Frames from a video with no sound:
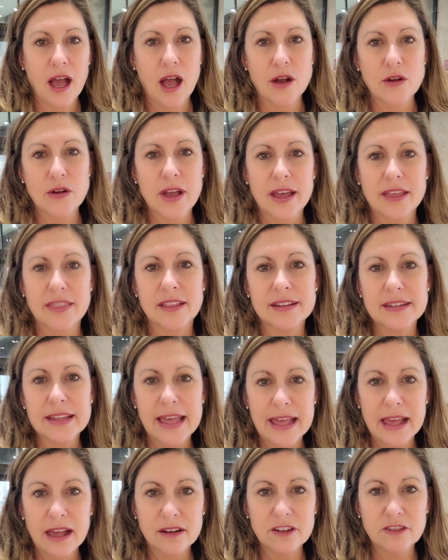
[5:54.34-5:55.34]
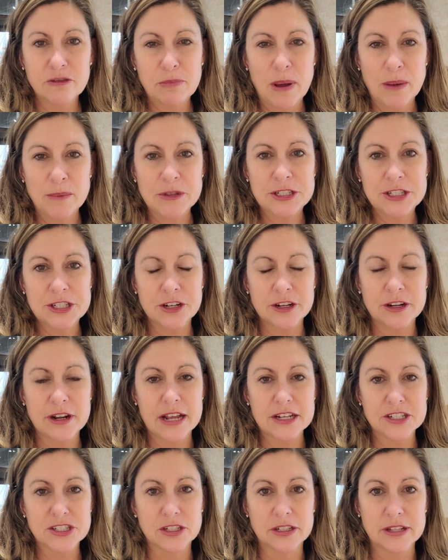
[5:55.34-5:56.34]
Okay, the layout of Palm Beach
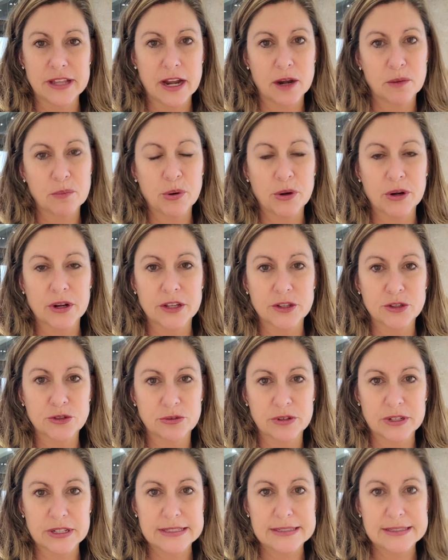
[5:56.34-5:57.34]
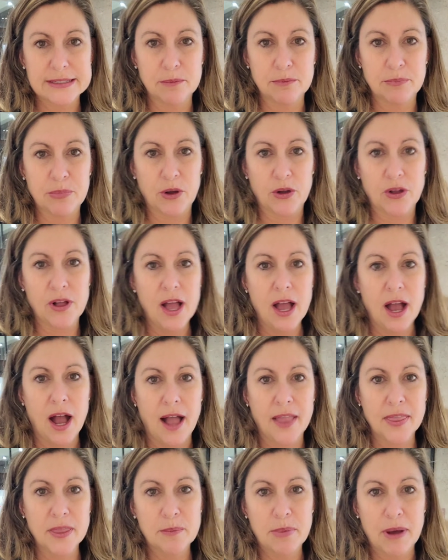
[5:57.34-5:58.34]
International Airport is really simple.
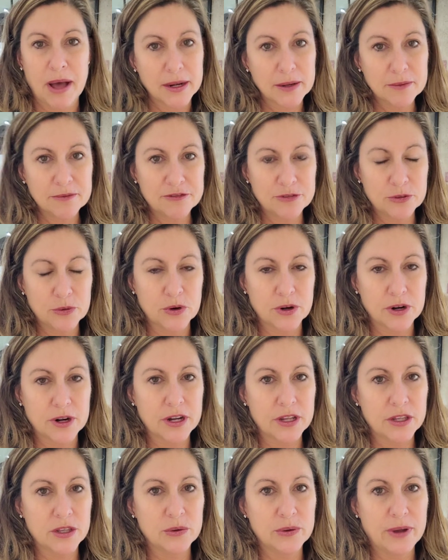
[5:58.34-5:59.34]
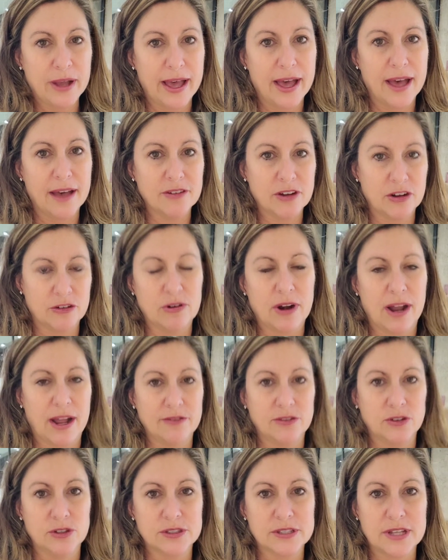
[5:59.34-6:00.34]
On the bottom floor, you have
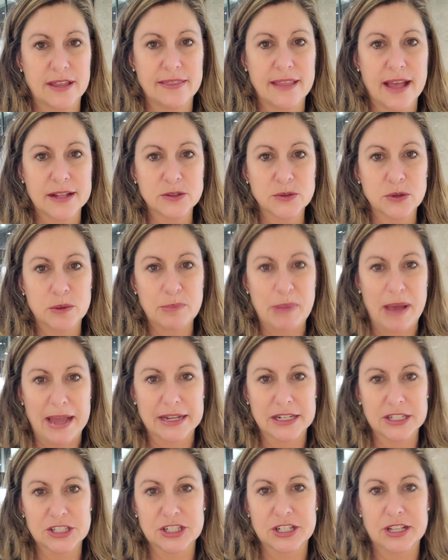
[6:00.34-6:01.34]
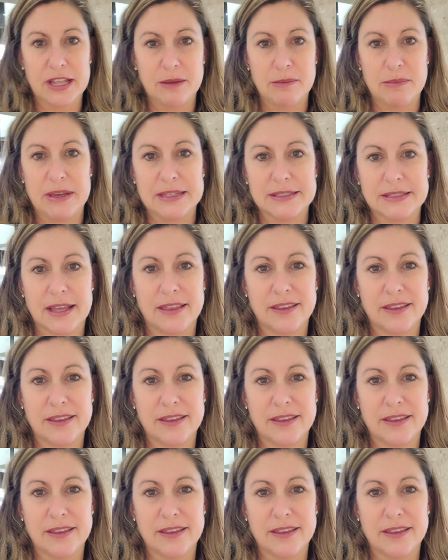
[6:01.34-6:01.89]
arrivals, and that's where baggage claim is.